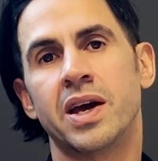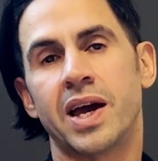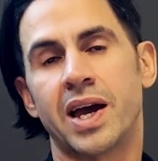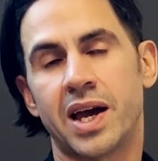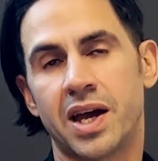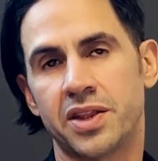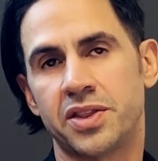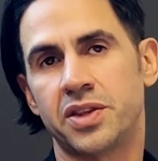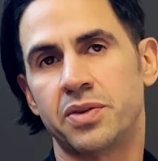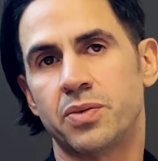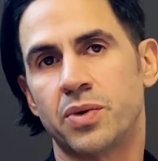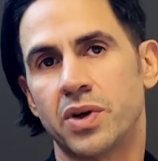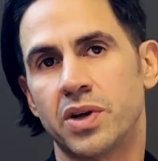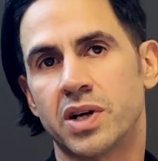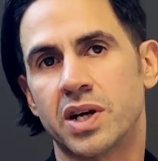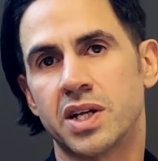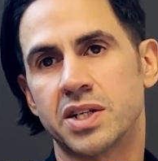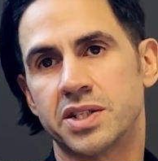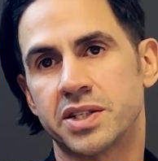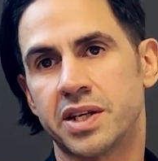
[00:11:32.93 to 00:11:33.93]
at the Royal
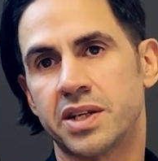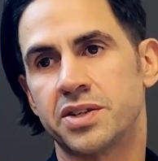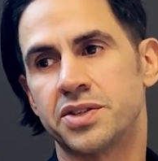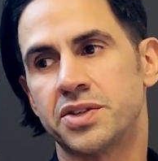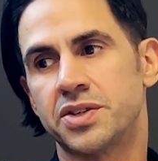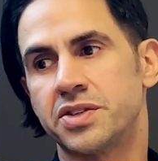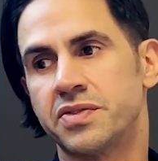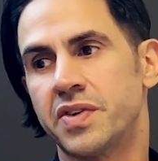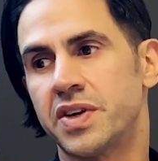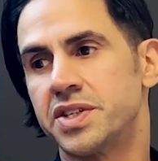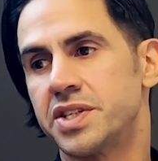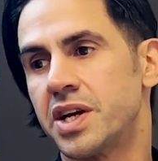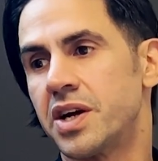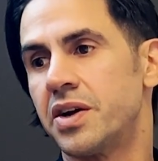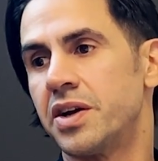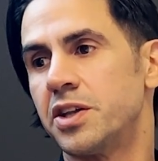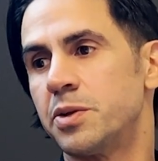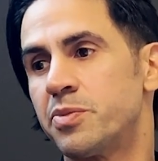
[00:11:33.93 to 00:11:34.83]
College of Dental Surgeons of Ontario.